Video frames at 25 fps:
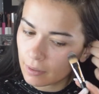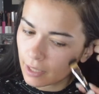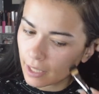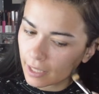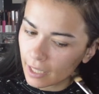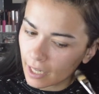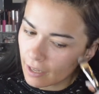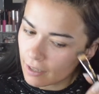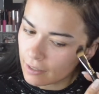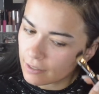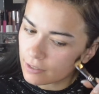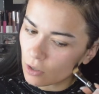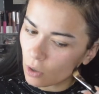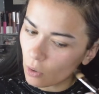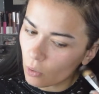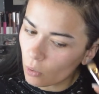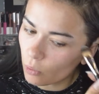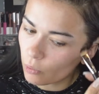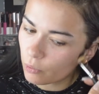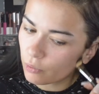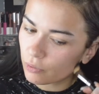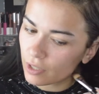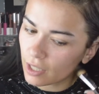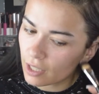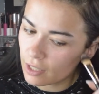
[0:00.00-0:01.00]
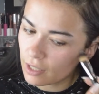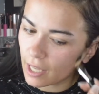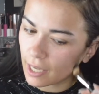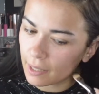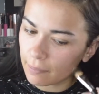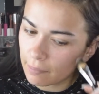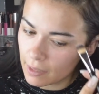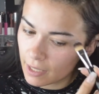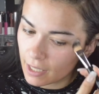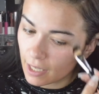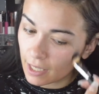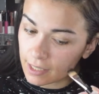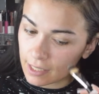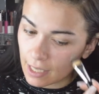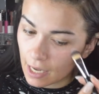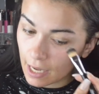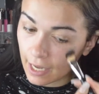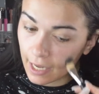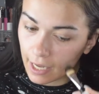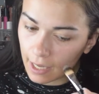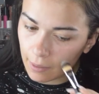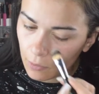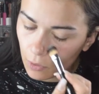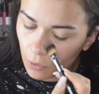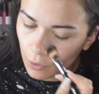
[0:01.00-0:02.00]
Like, I don't feel like, because I
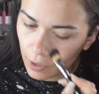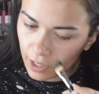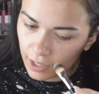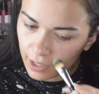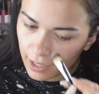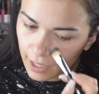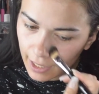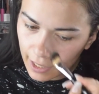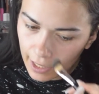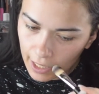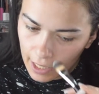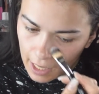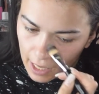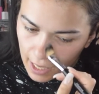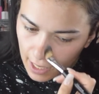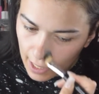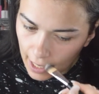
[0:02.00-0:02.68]
am oily,